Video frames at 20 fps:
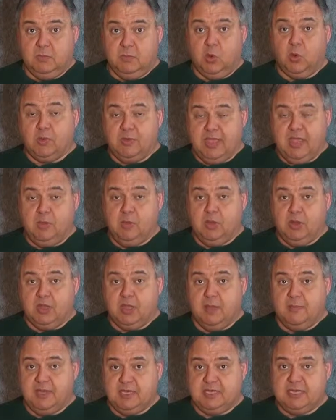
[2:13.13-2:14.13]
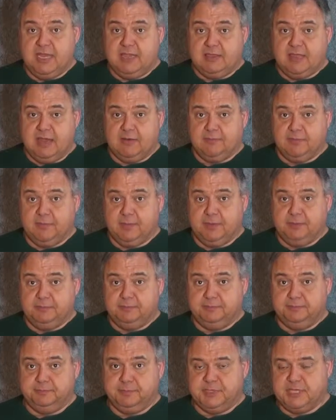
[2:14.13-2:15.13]
or they will come and take that from you.
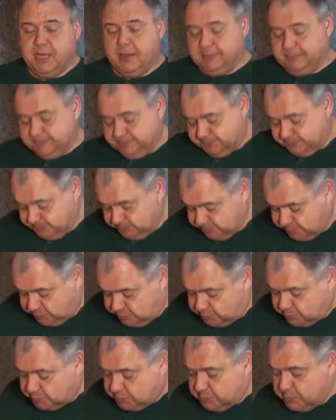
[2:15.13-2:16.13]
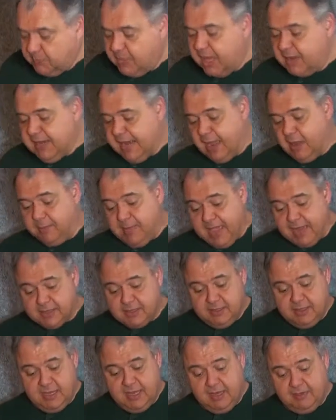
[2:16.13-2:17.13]
So now back
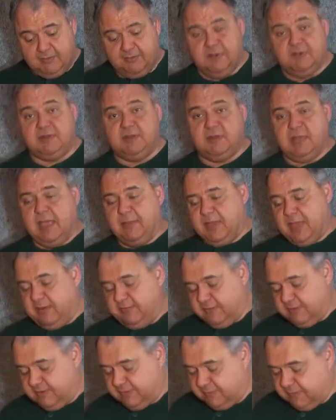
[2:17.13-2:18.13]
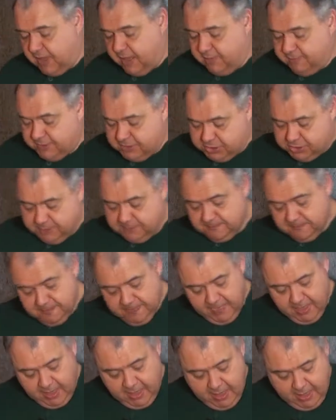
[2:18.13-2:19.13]
to the M855 issue.
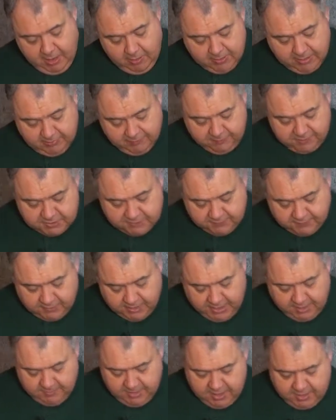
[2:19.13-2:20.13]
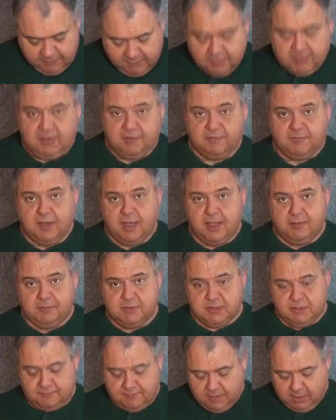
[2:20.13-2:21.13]
Okay, first of all, M855
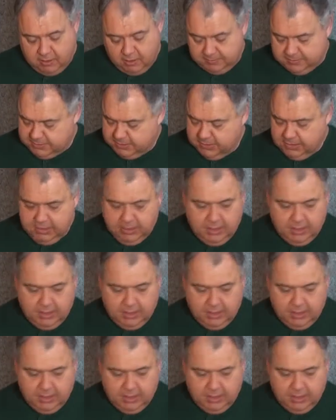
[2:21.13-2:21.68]
was developed